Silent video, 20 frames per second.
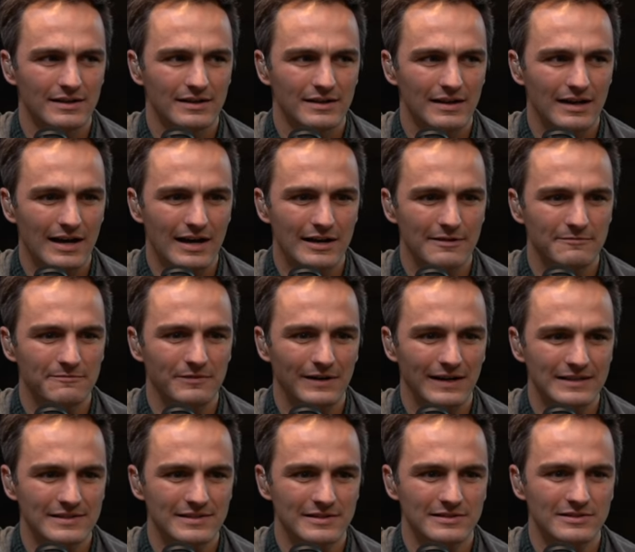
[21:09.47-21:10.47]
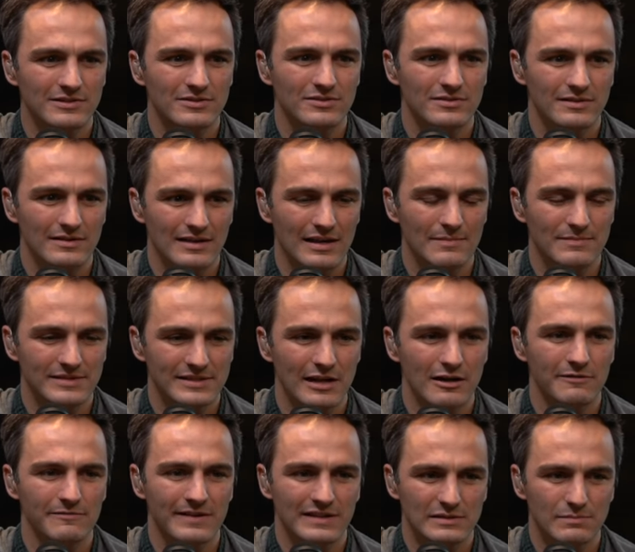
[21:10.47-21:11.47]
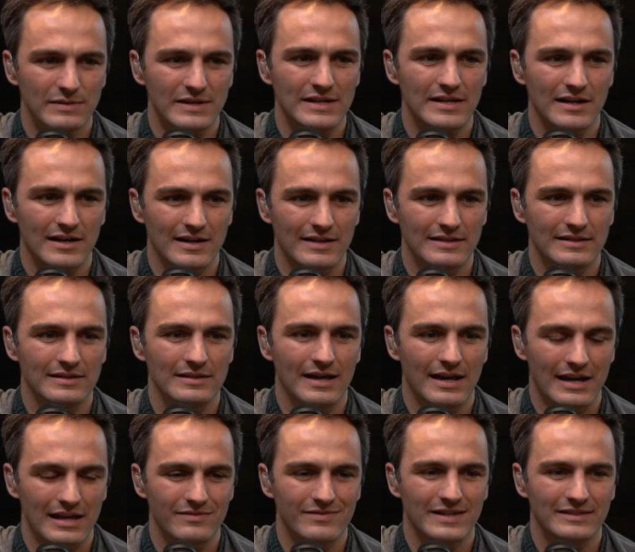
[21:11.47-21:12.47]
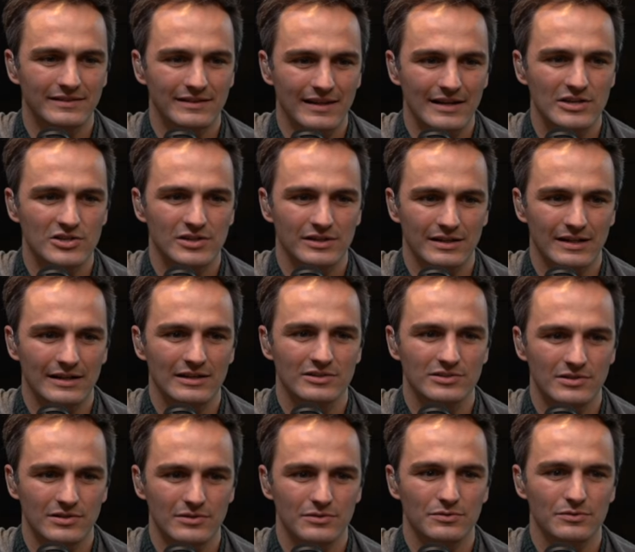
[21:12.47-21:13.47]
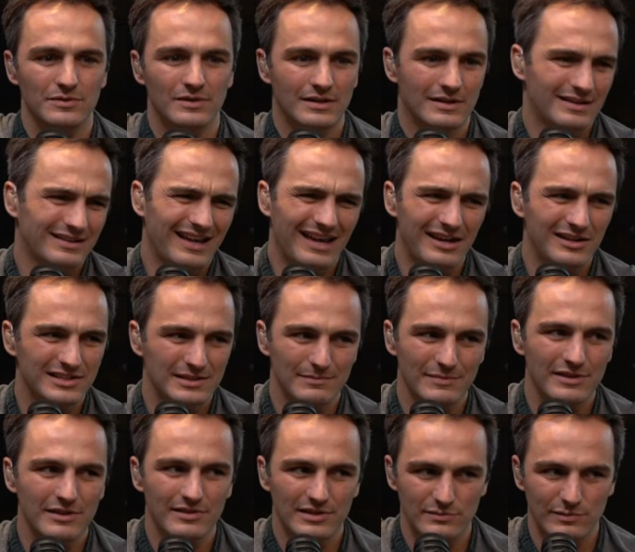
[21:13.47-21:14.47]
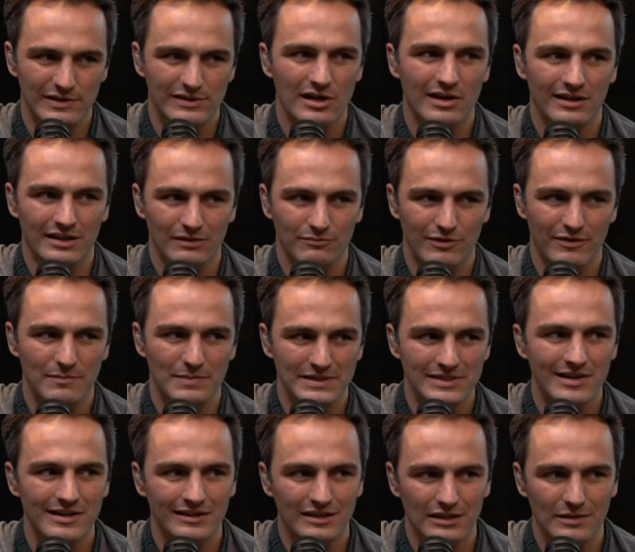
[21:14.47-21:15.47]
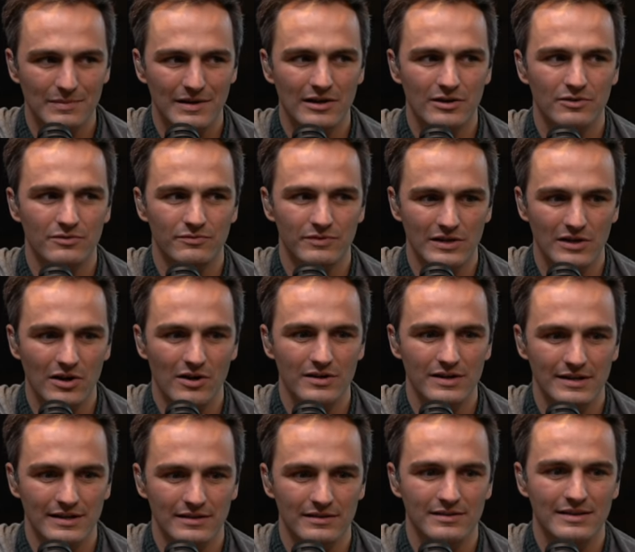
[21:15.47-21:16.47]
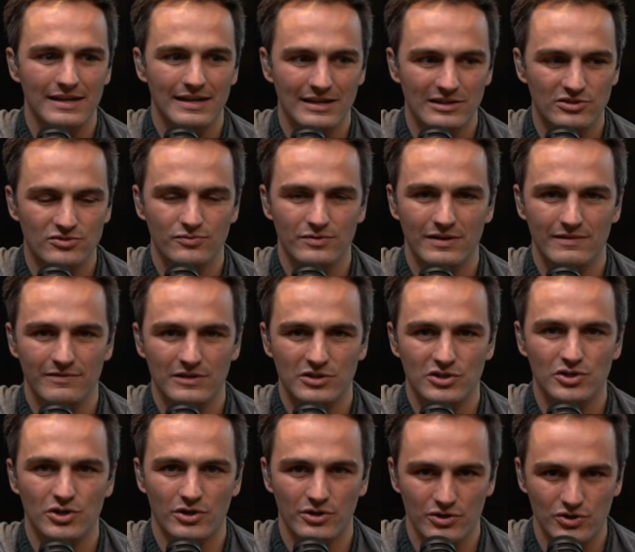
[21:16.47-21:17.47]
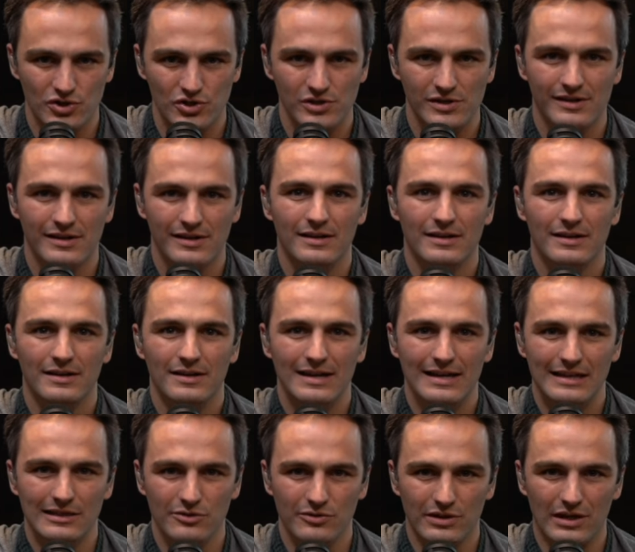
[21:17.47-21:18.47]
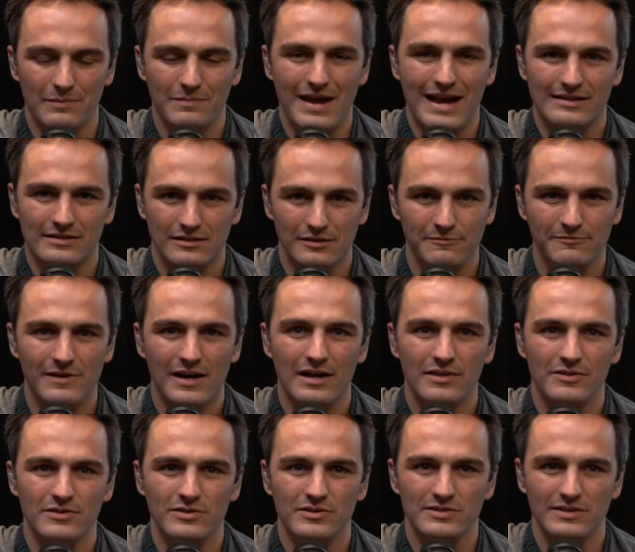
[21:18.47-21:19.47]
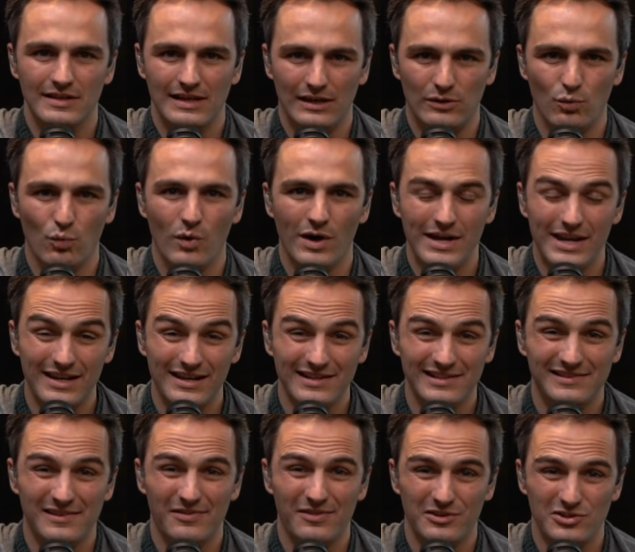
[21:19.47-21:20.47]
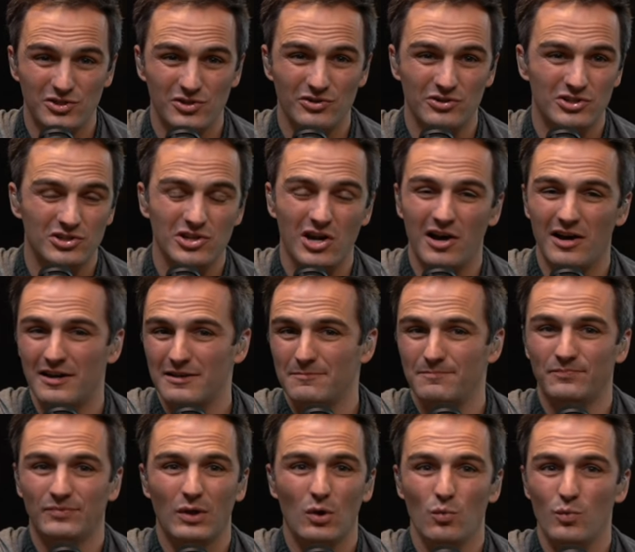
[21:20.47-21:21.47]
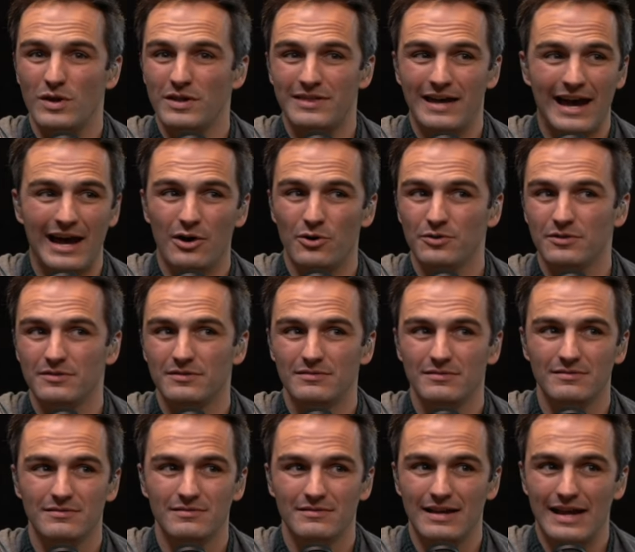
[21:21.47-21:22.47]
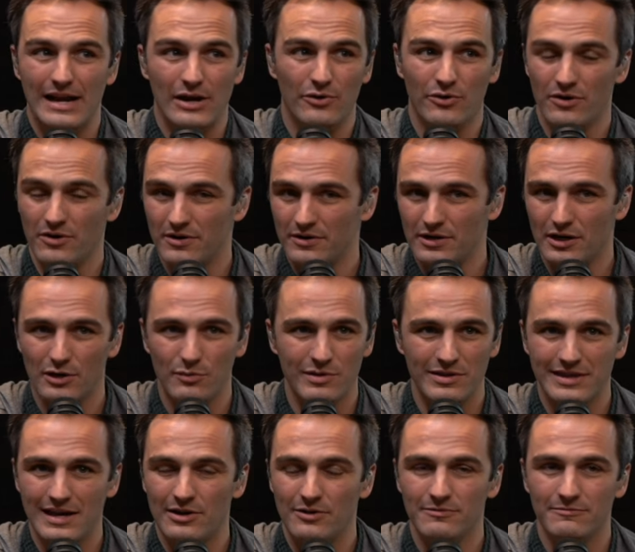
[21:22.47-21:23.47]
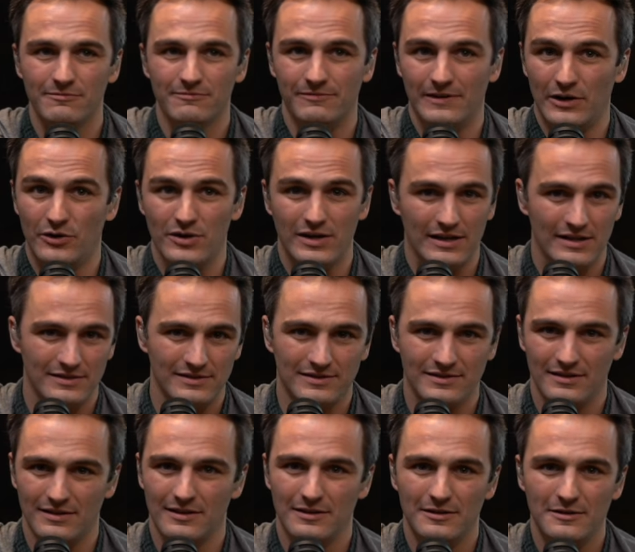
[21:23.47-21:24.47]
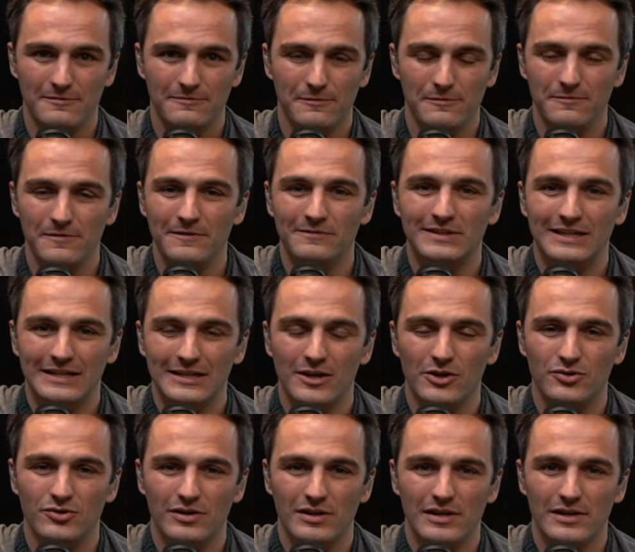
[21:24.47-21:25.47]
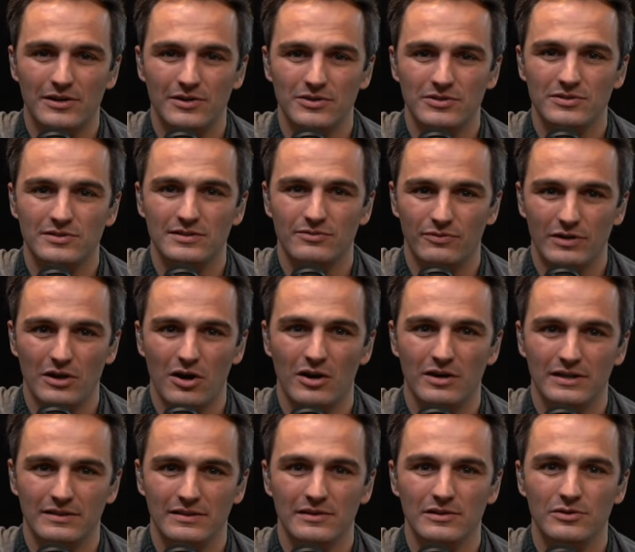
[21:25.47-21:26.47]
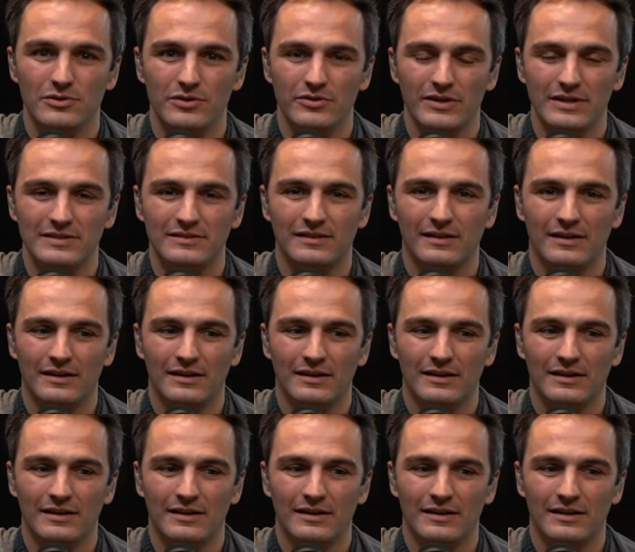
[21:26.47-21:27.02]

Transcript: uh, Francis himself has begun an investigation into kind of some of the things we talk we've been talking about regarding the history of the church and looking back to the fathers and what it is that the church taught without error or without variance for 1500 years regarding the Eucharist